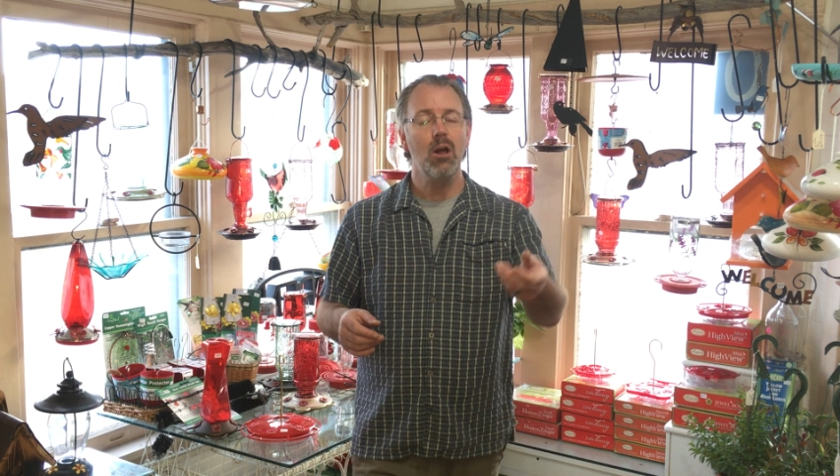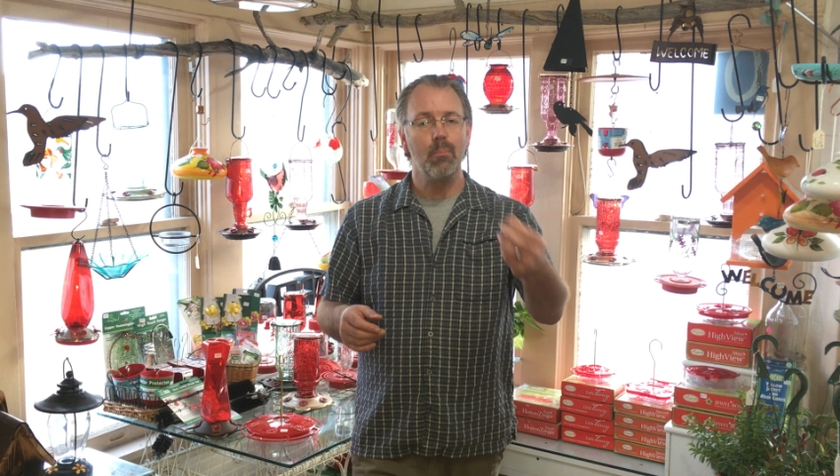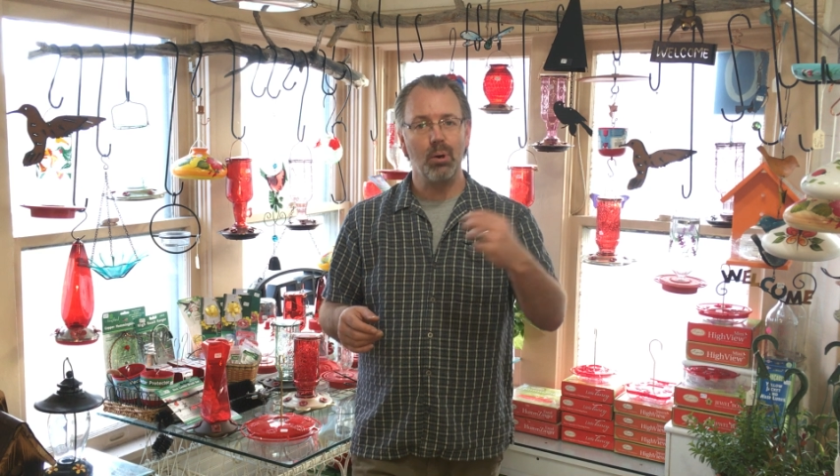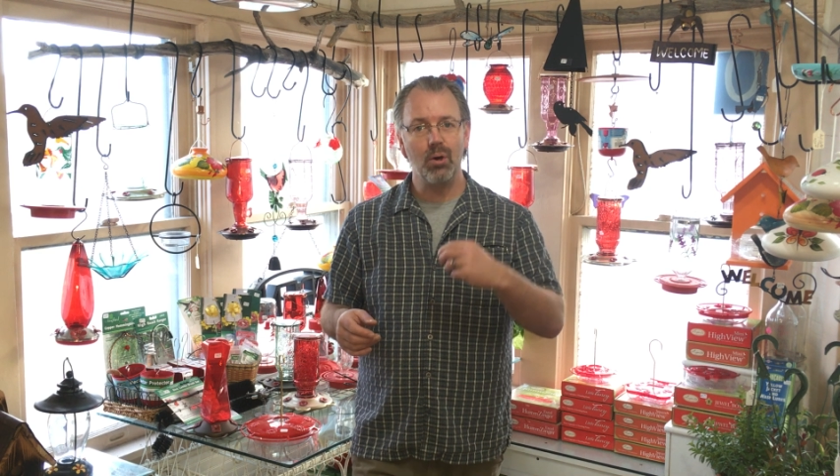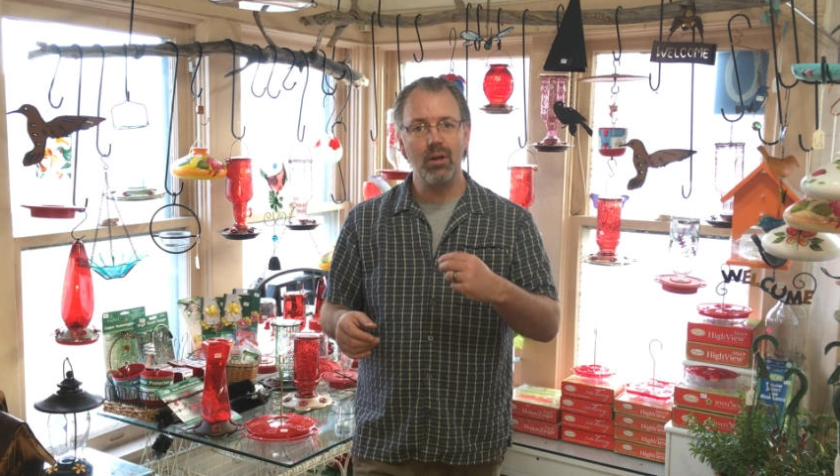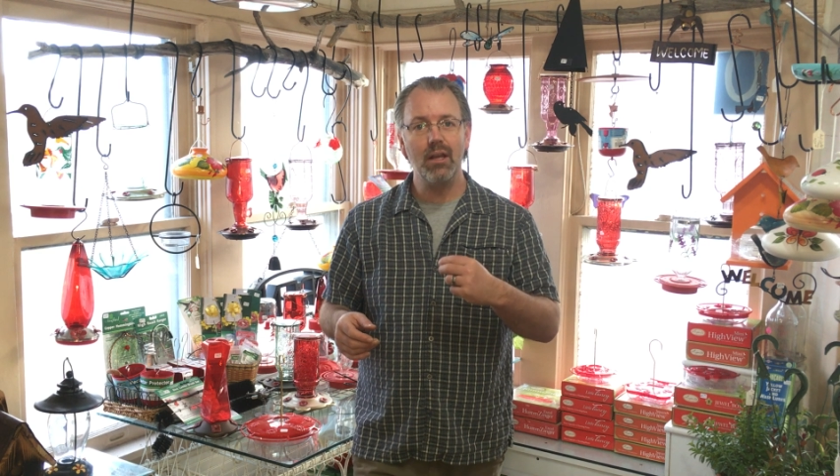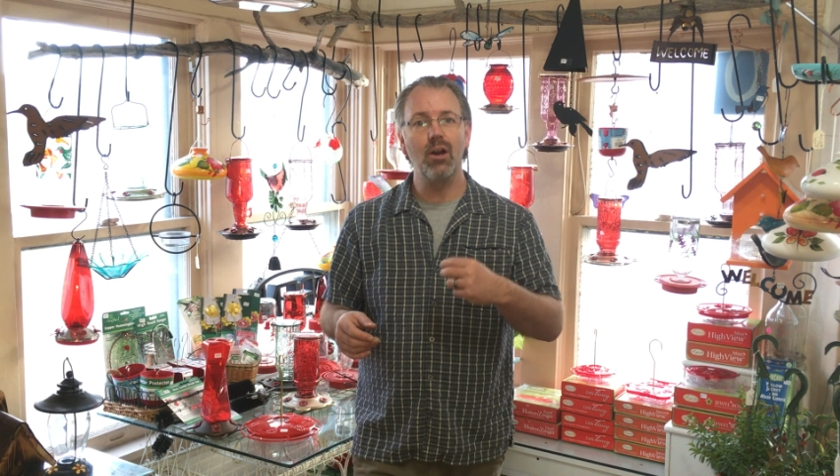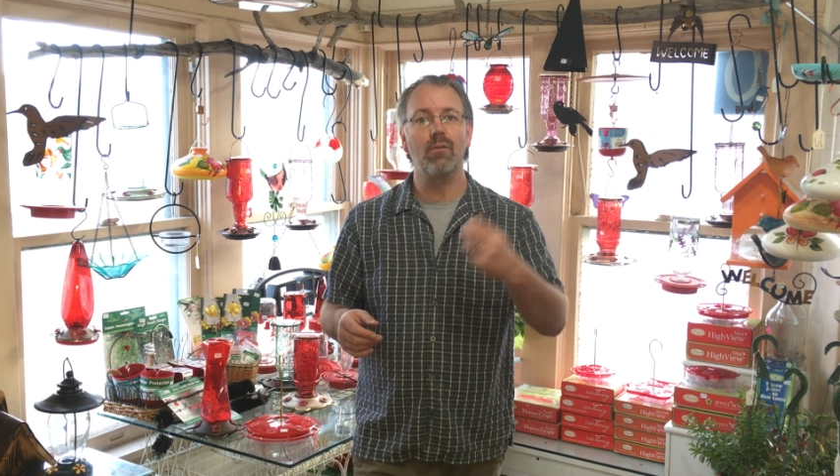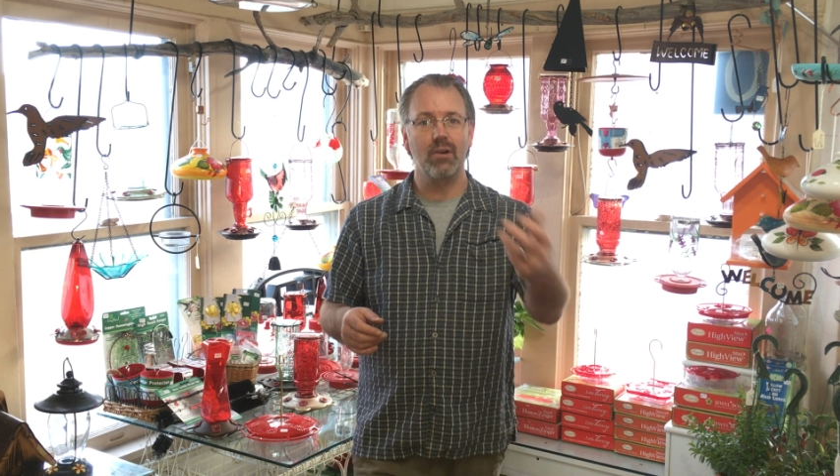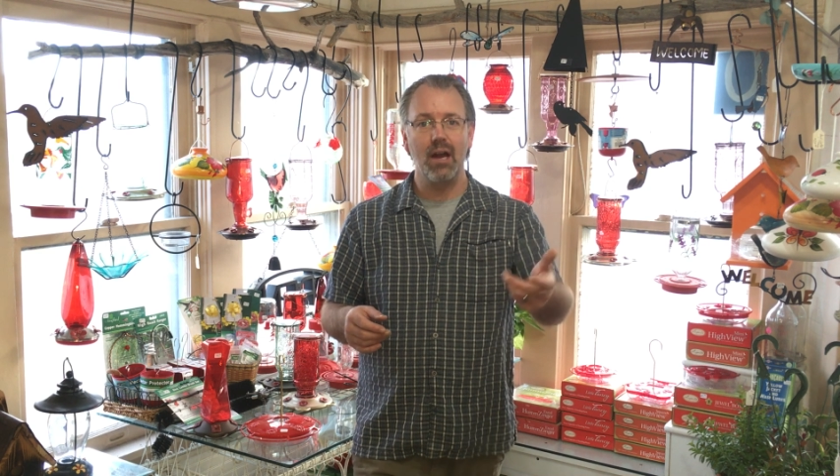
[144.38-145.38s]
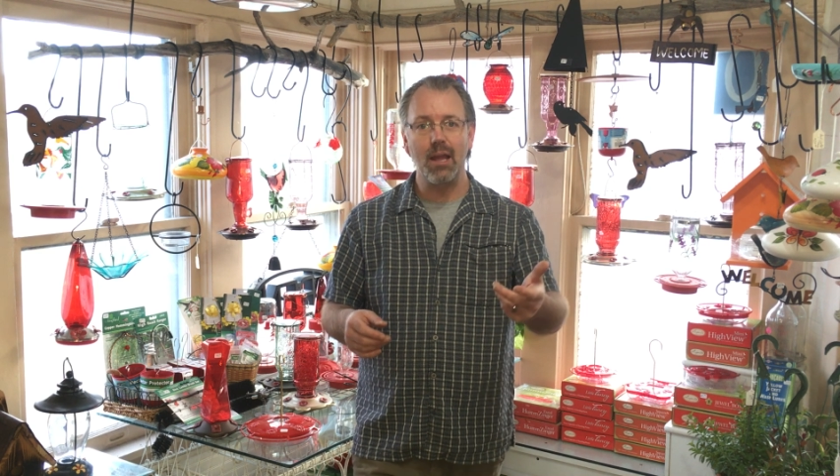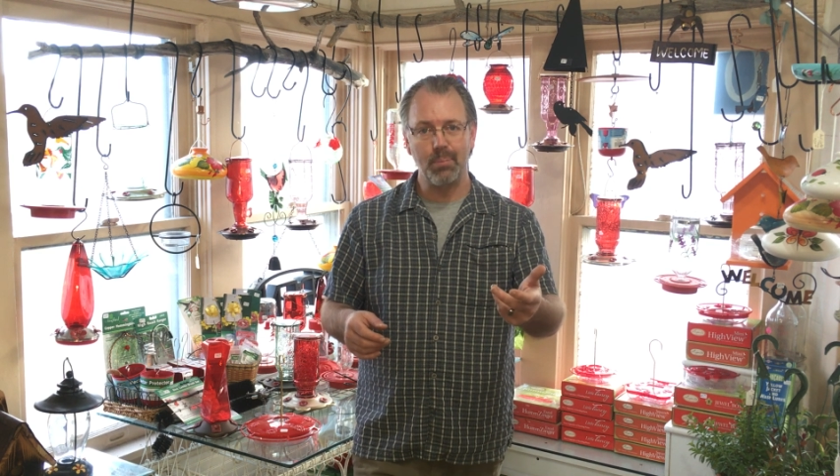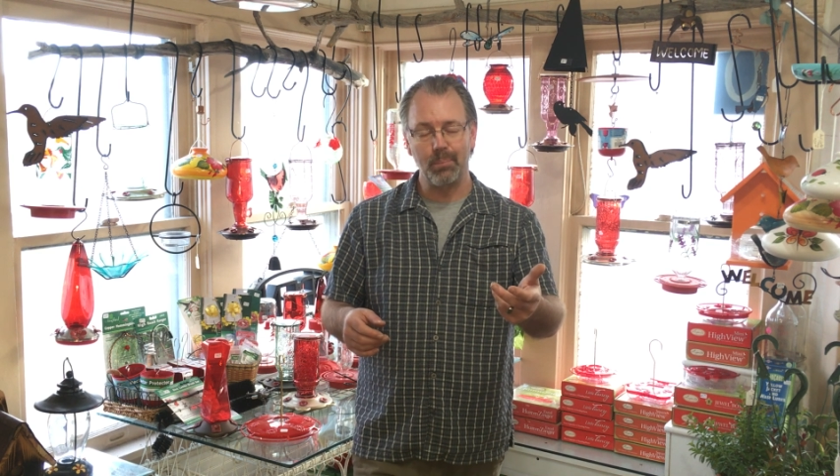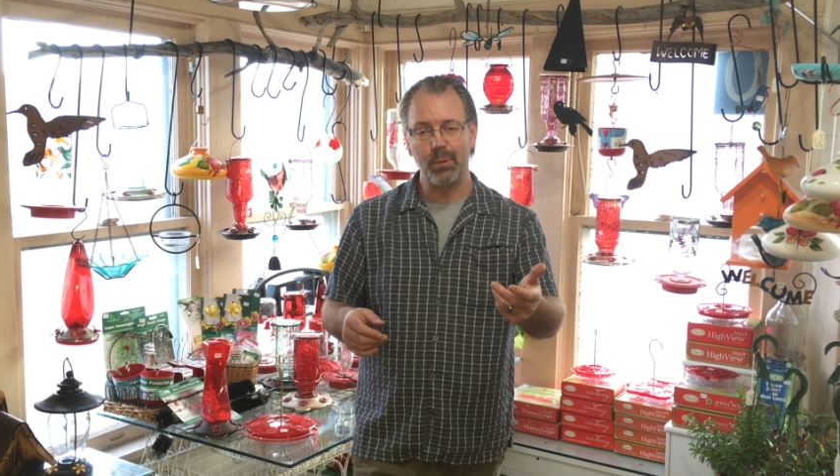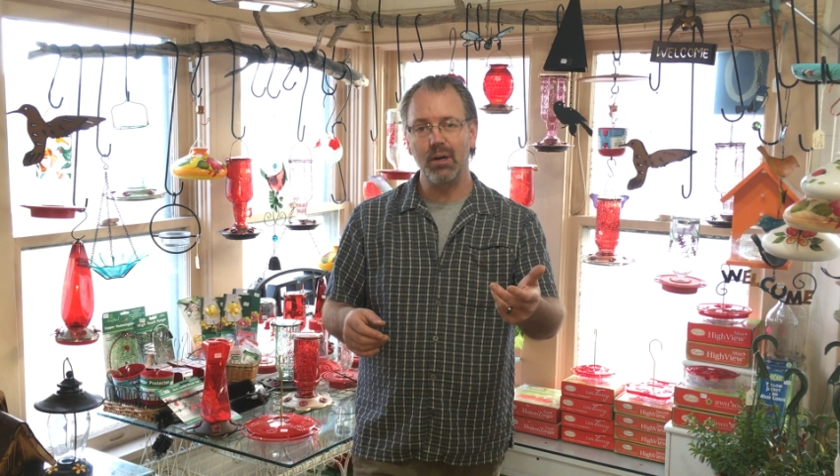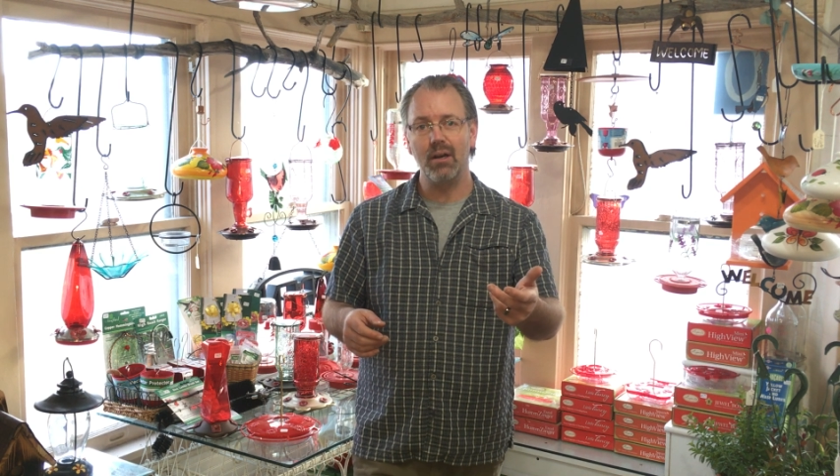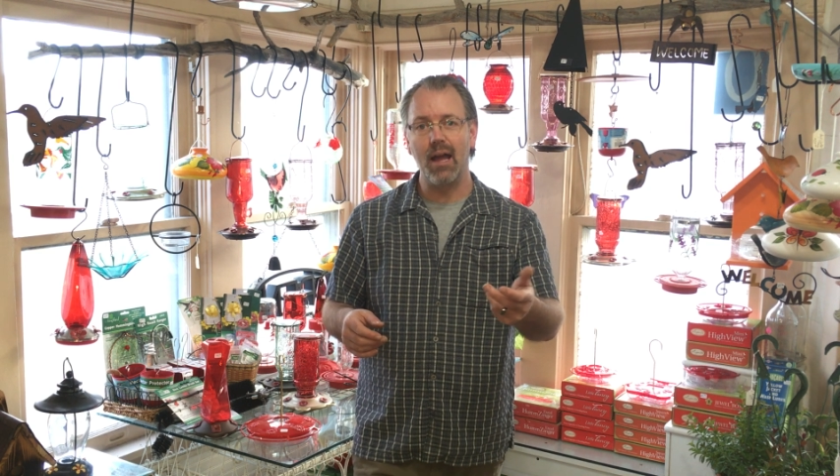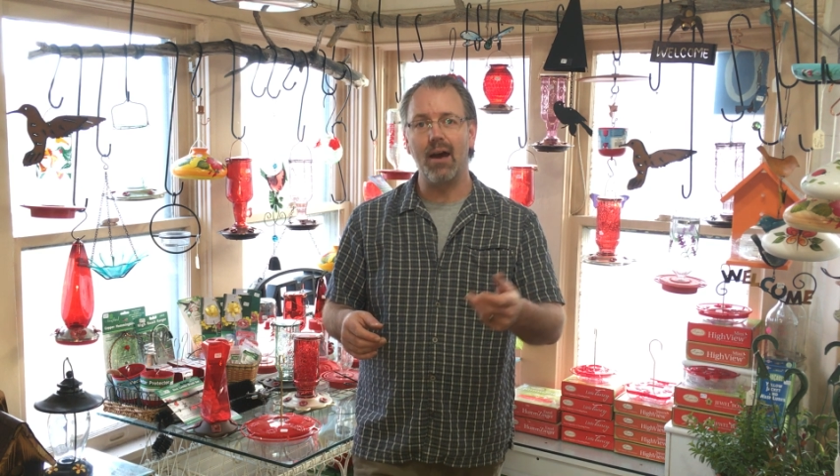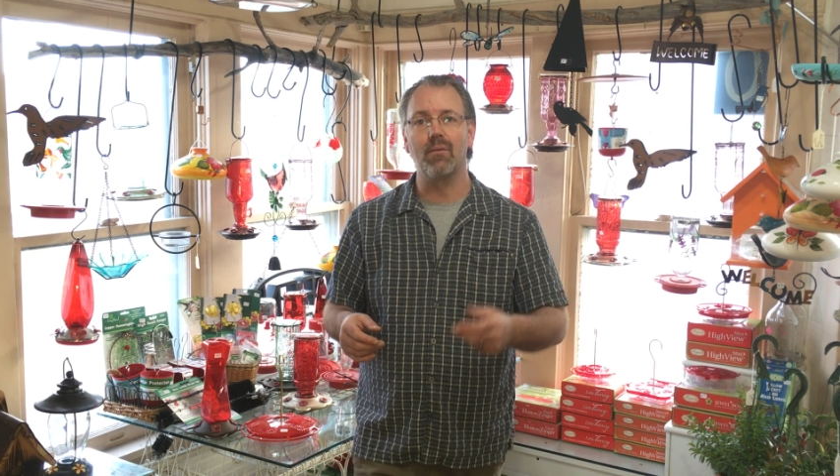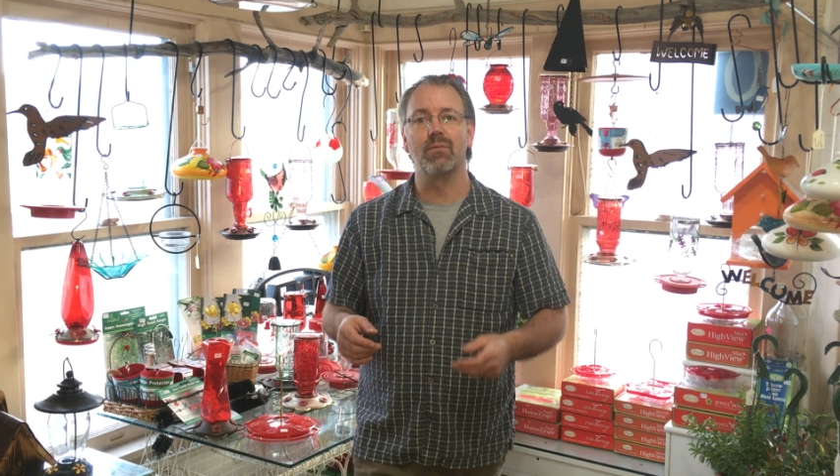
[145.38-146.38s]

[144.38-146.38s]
Pull it in overnight, but put it out